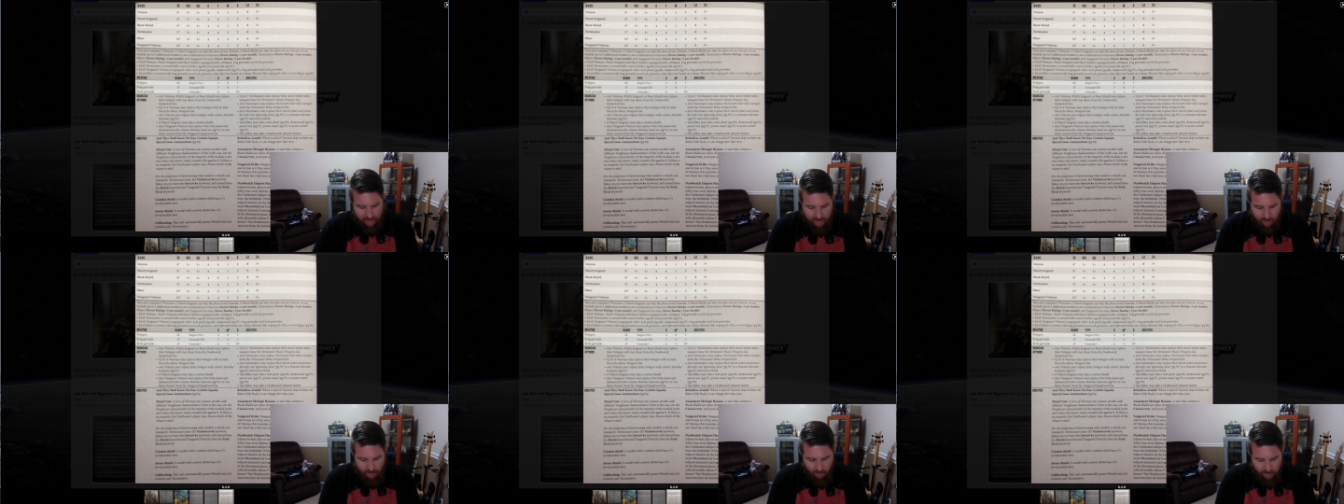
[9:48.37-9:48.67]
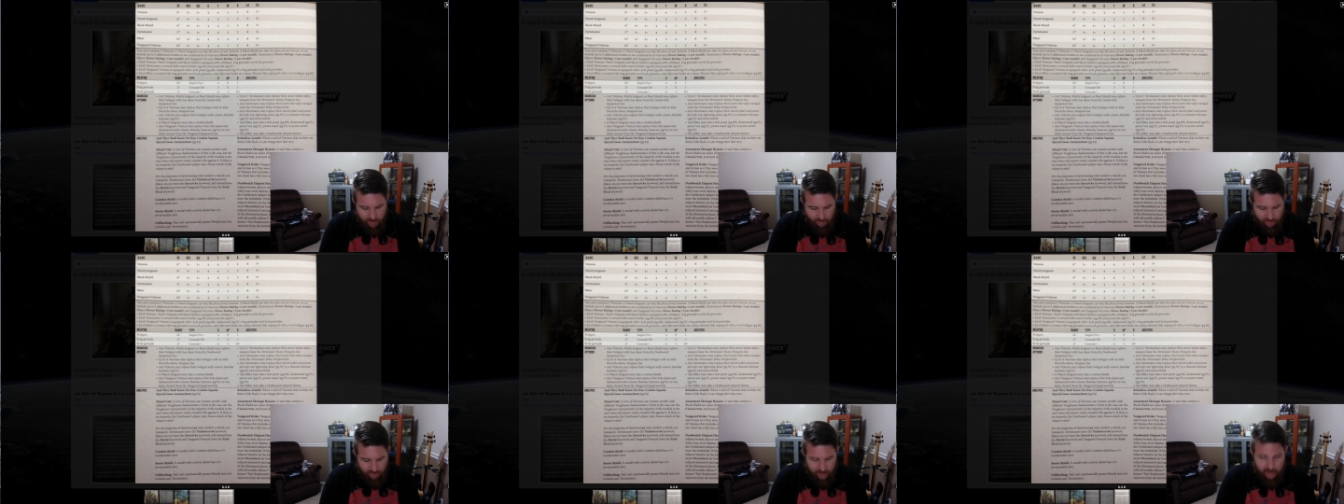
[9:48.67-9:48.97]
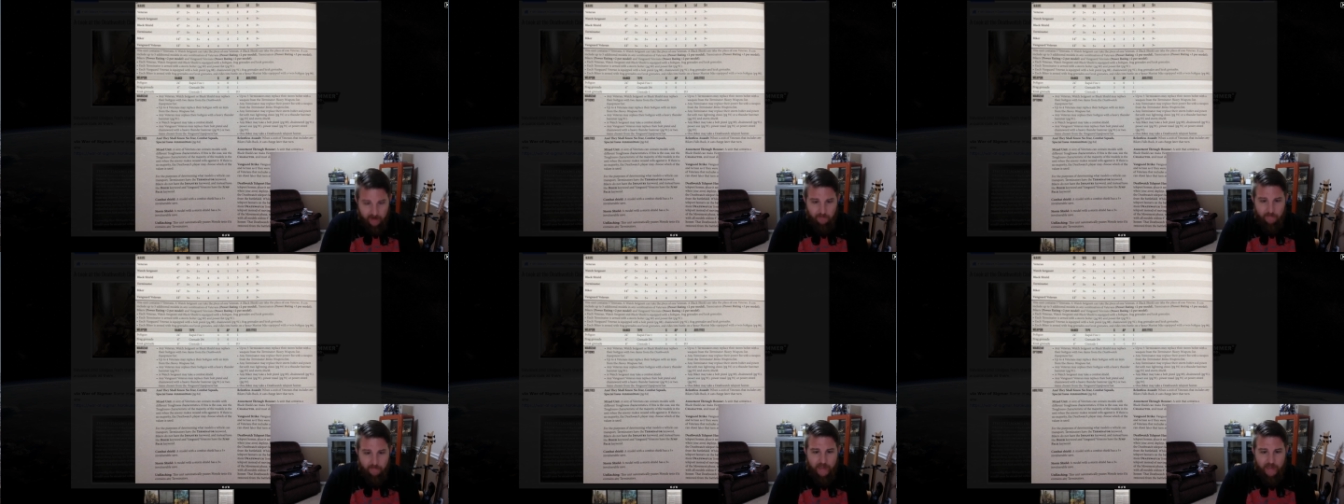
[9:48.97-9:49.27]
and we have
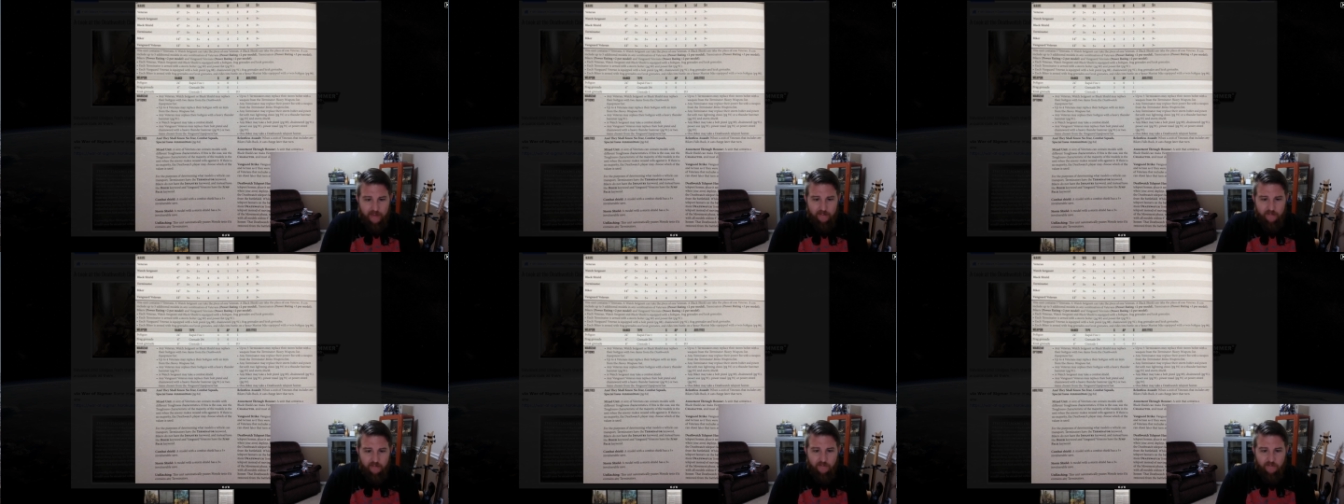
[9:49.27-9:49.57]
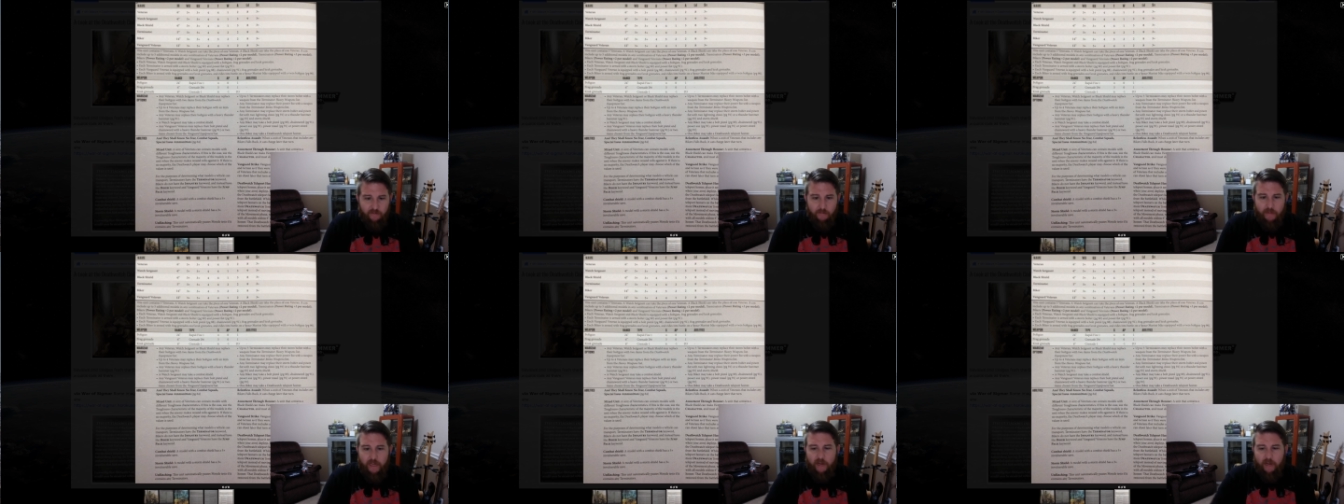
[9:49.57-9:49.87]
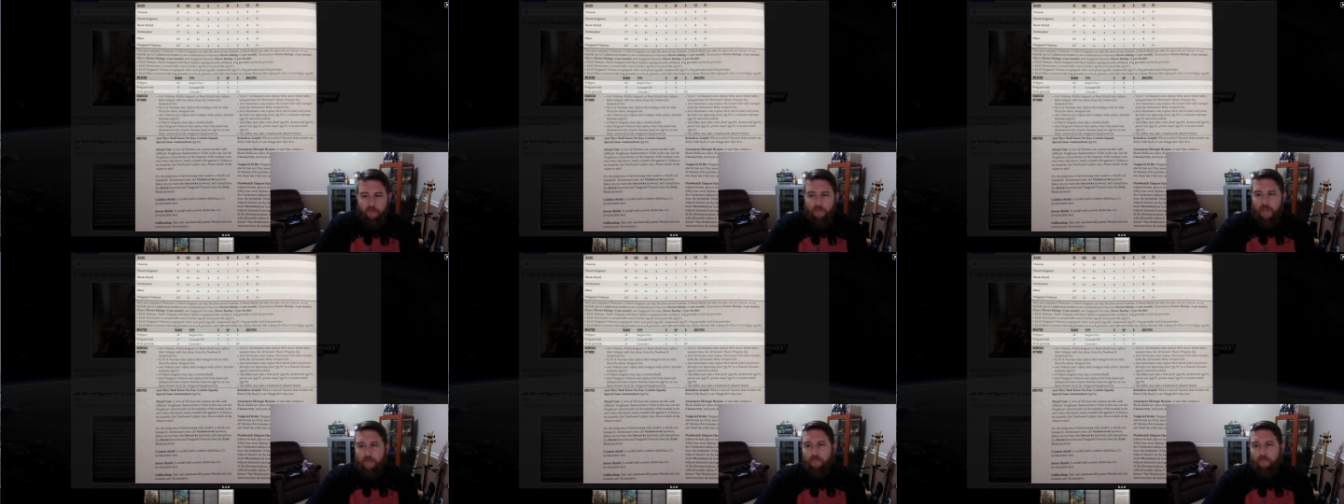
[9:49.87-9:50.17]
had a massive amount
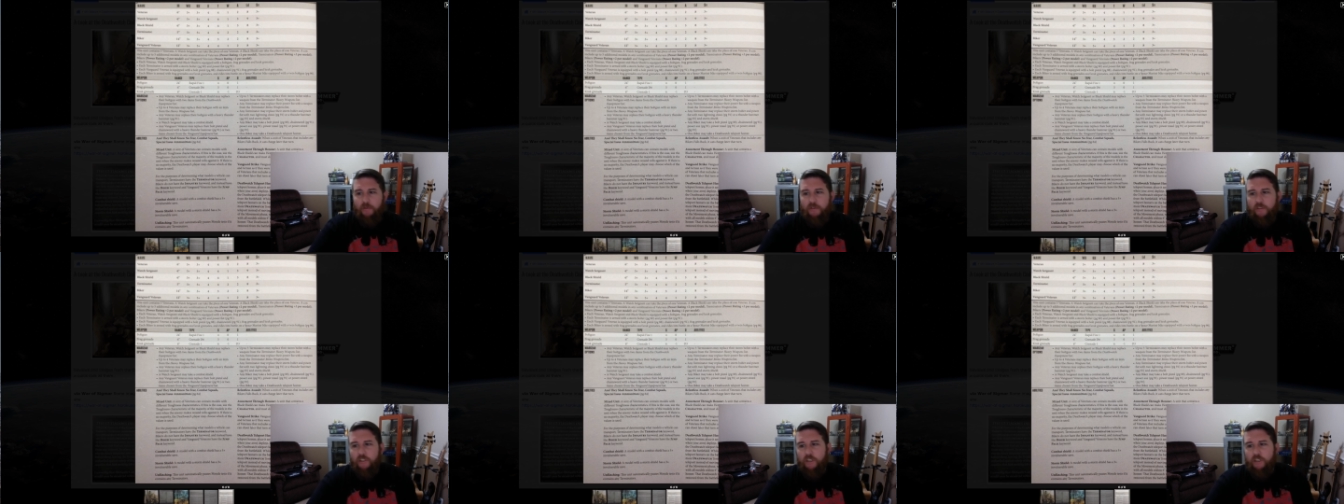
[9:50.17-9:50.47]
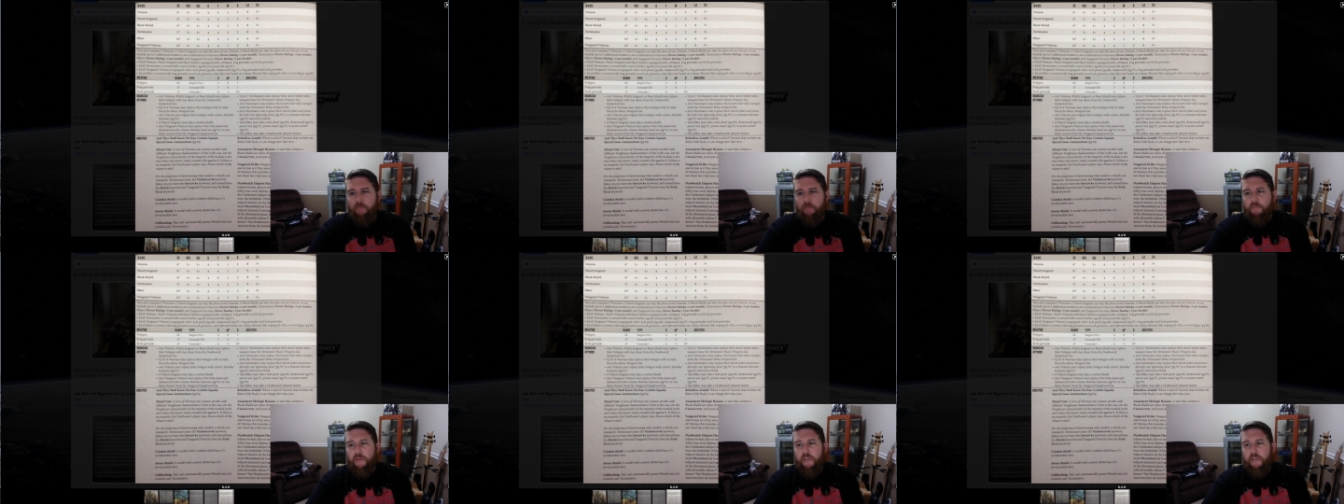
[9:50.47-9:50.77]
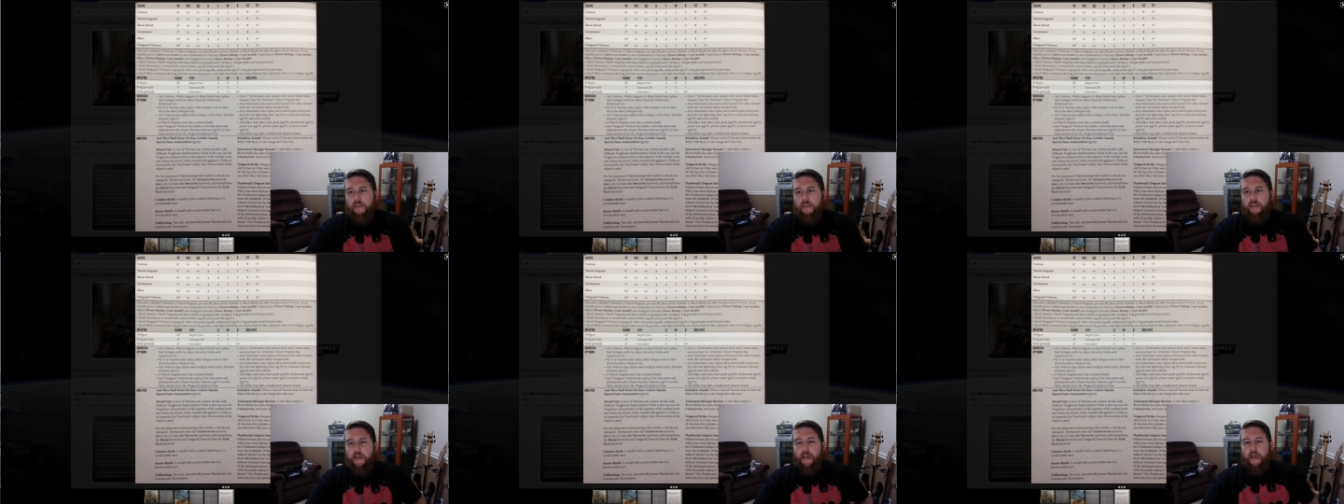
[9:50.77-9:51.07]
of people jump
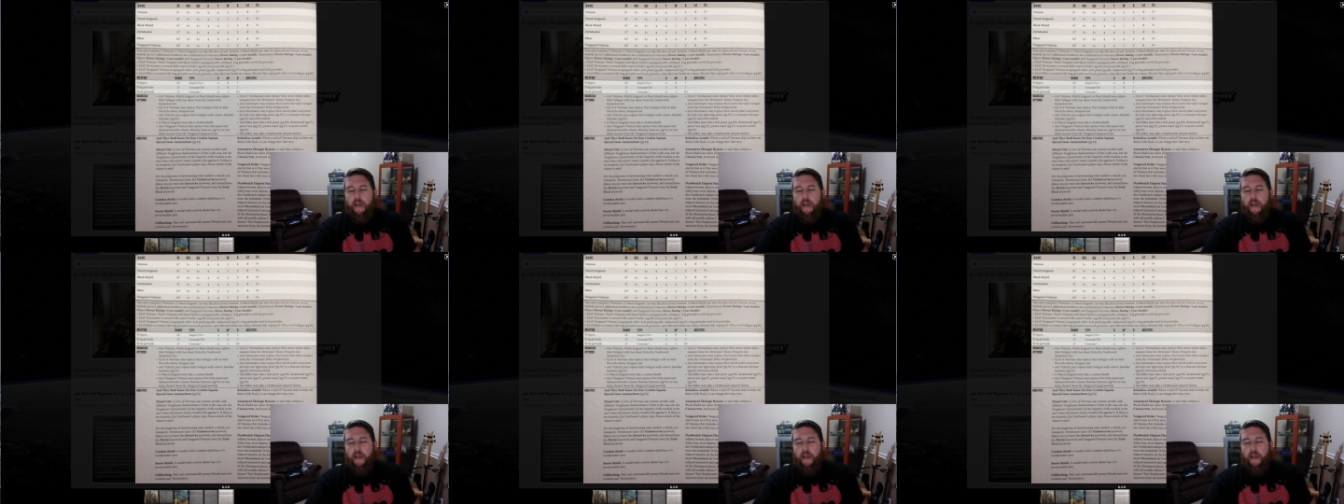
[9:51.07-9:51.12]
in